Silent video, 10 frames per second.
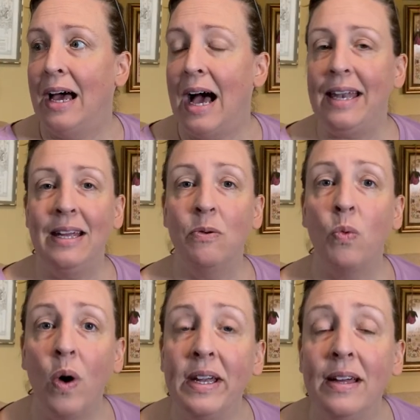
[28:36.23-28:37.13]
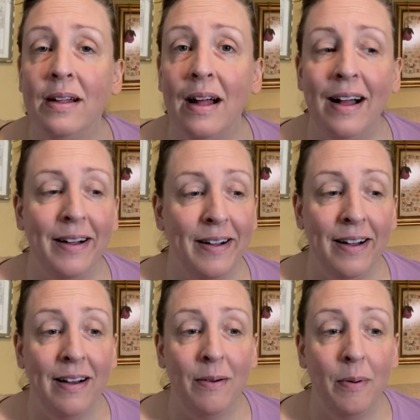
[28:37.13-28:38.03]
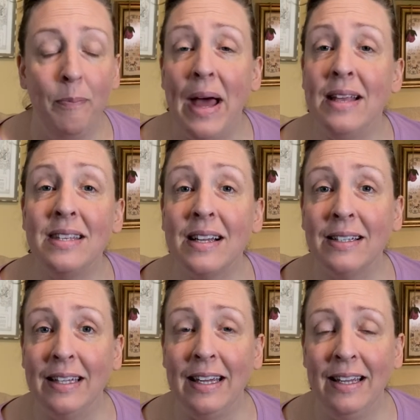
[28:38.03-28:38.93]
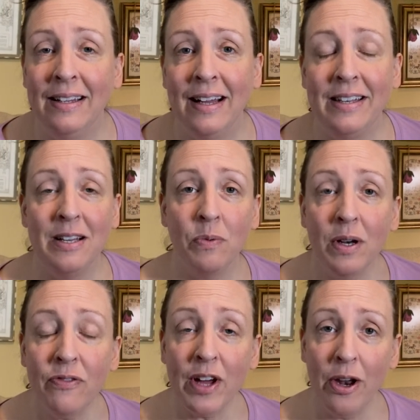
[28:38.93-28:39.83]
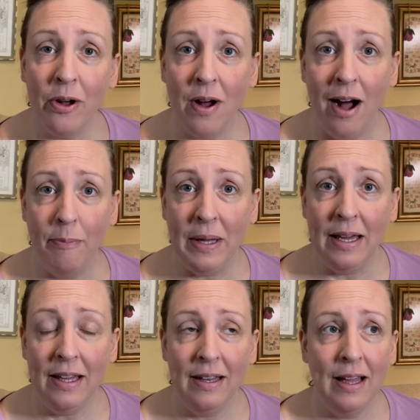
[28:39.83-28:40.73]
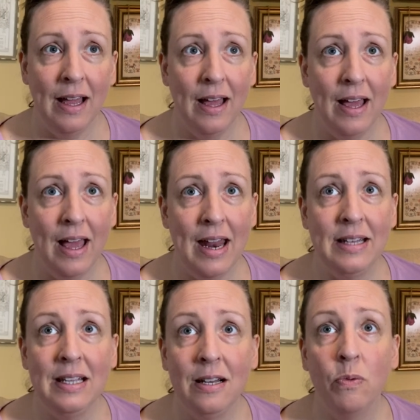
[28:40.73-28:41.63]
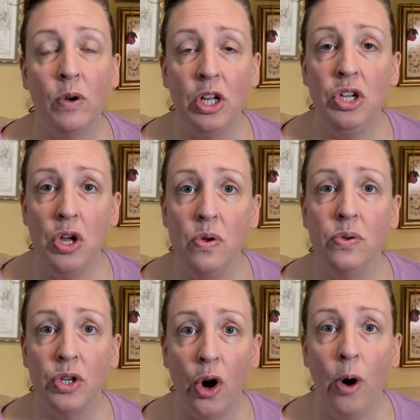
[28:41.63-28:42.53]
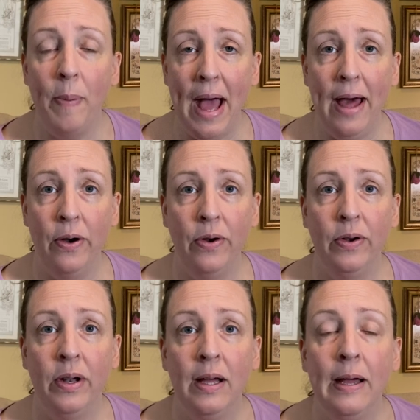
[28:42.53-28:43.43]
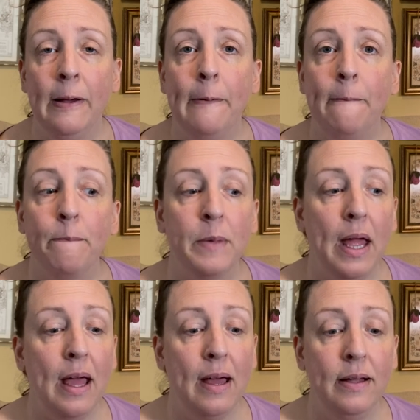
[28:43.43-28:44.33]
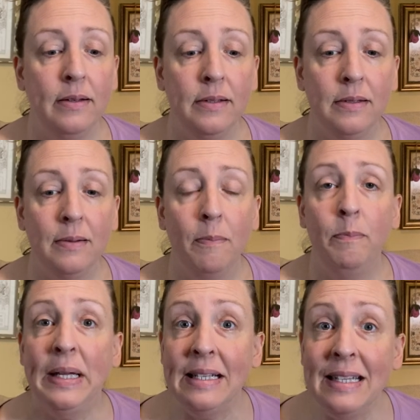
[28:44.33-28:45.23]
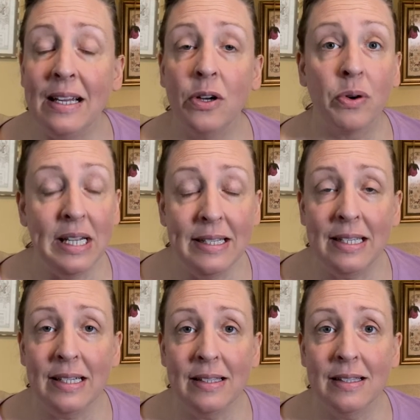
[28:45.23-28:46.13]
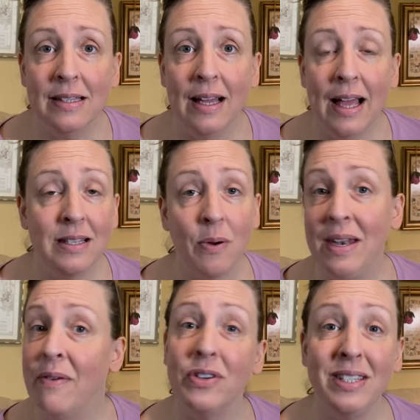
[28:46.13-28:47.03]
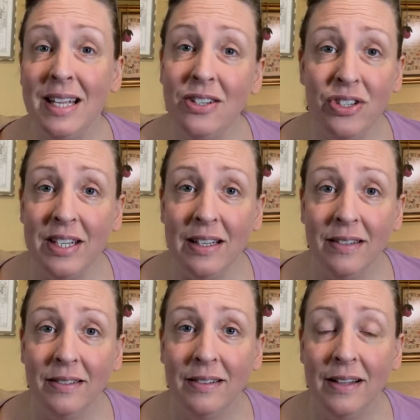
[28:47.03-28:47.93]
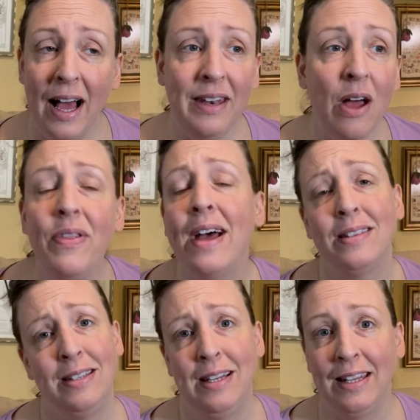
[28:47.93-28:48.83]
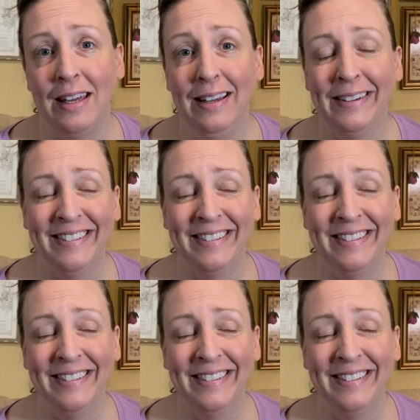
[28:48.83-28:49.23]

I didn't want to, basically, I didn't want to photocopy it, and I didn't want to use her pattern and bend it, crease it, and so I never stitched it. I know that's silly.